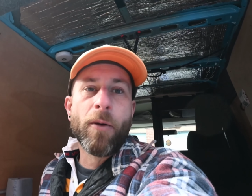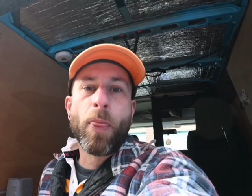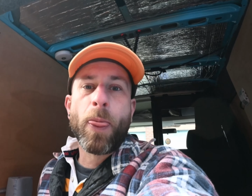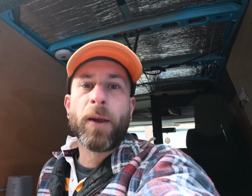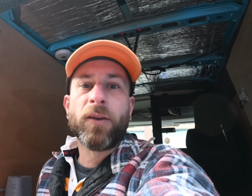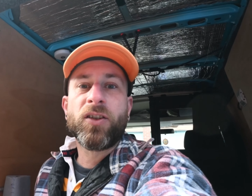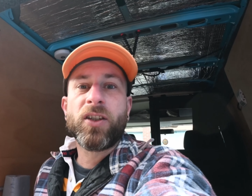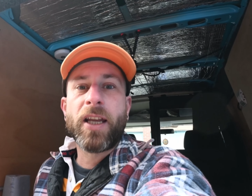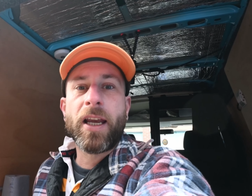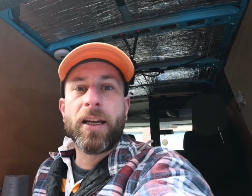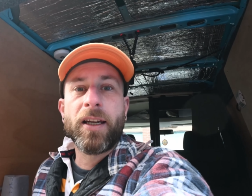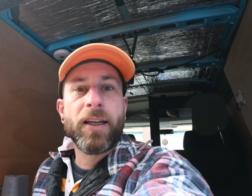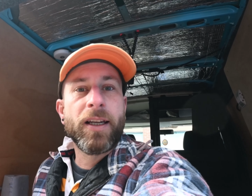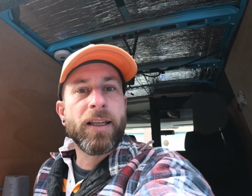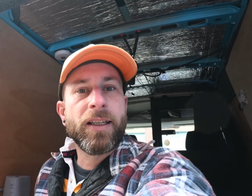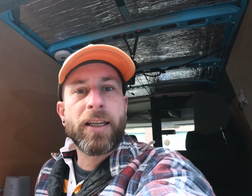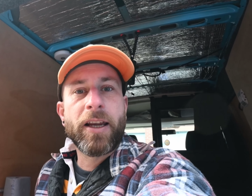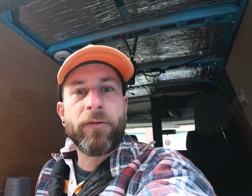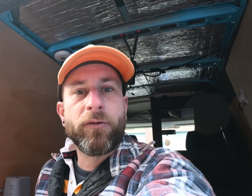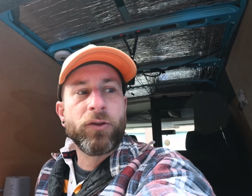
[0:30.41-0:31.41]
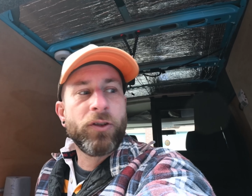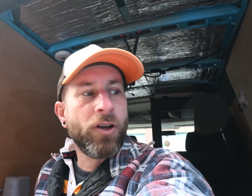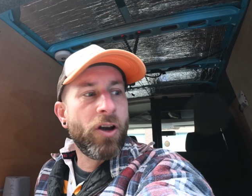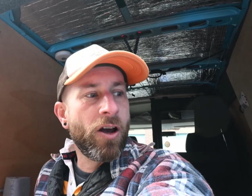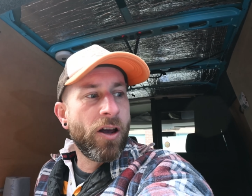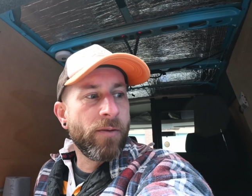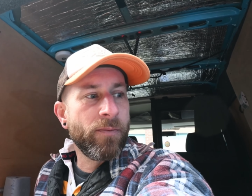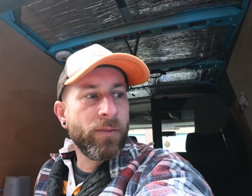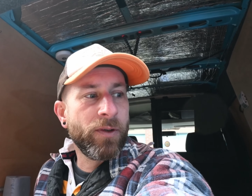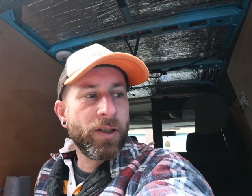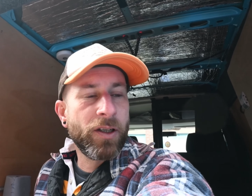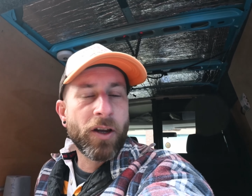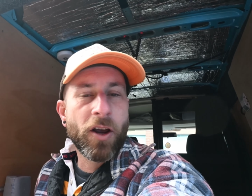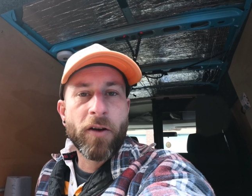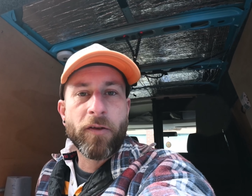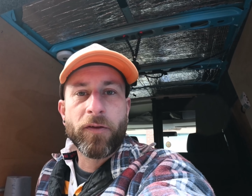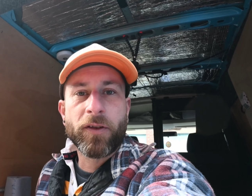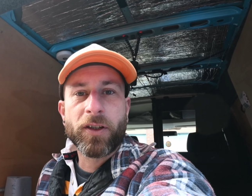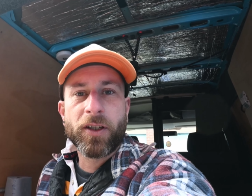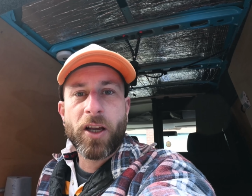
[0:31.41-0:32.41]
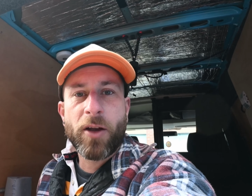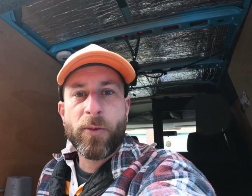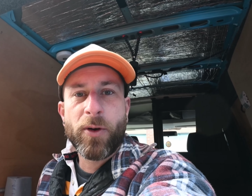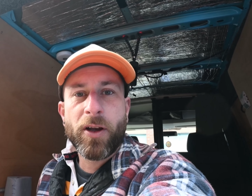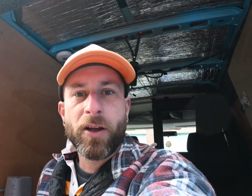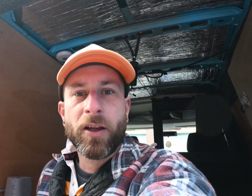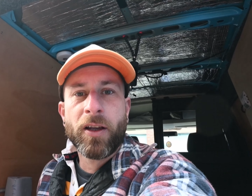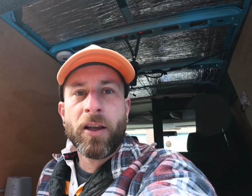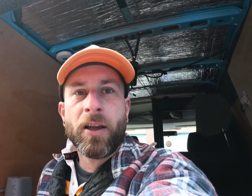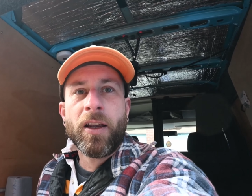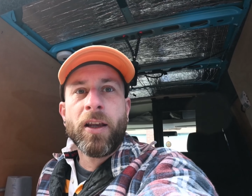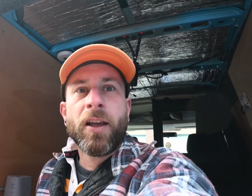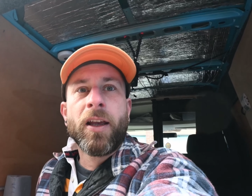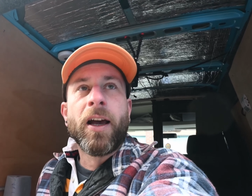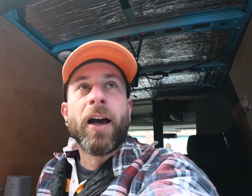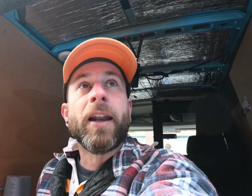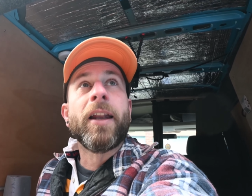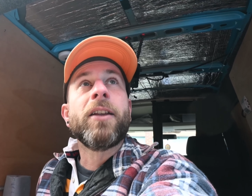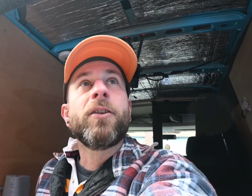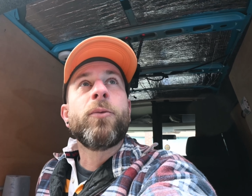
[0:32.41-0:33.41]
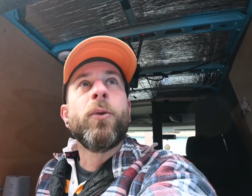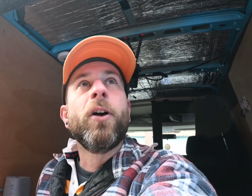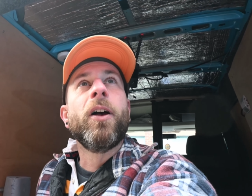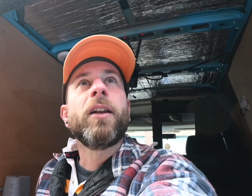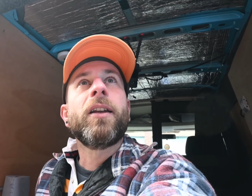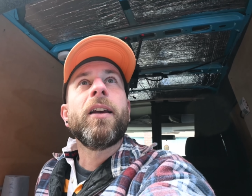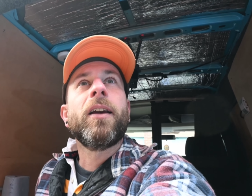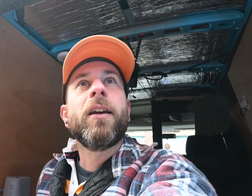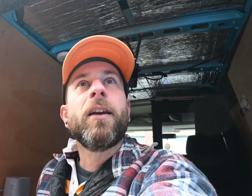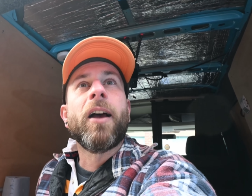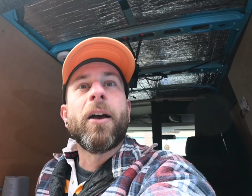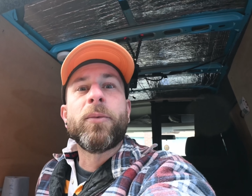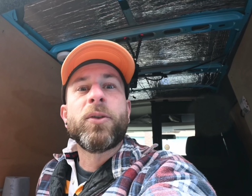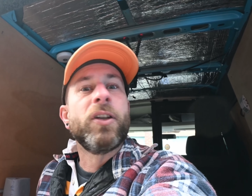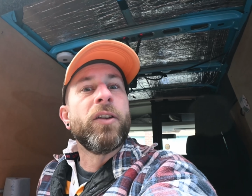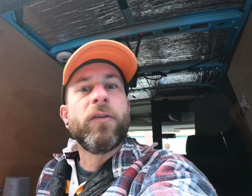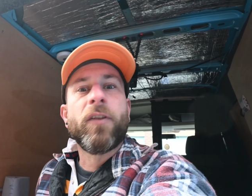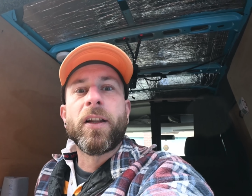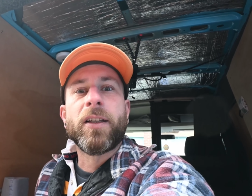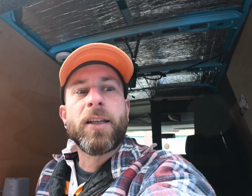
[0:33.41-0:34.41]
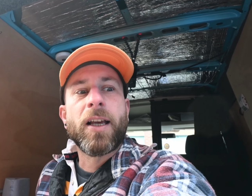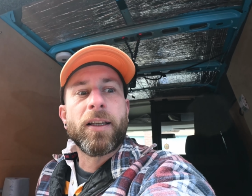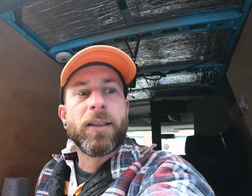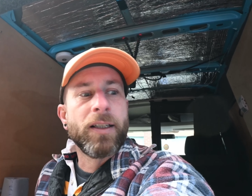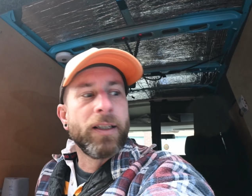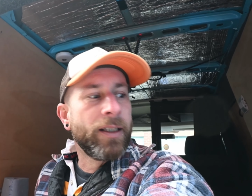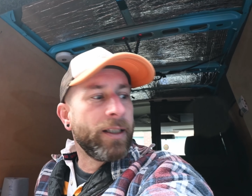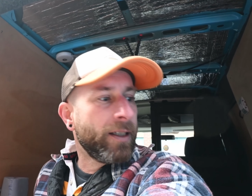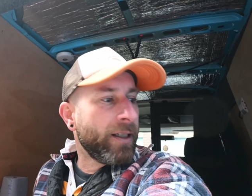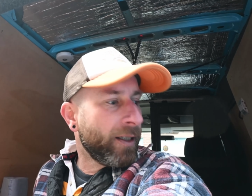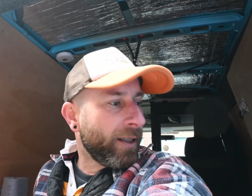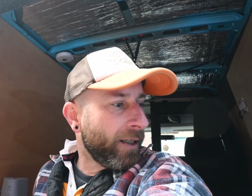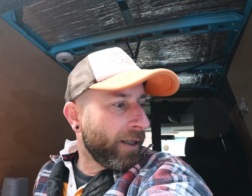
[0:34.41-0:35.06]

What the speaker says: Stayed in it several times over the summer and it's worked absolutely fantastically.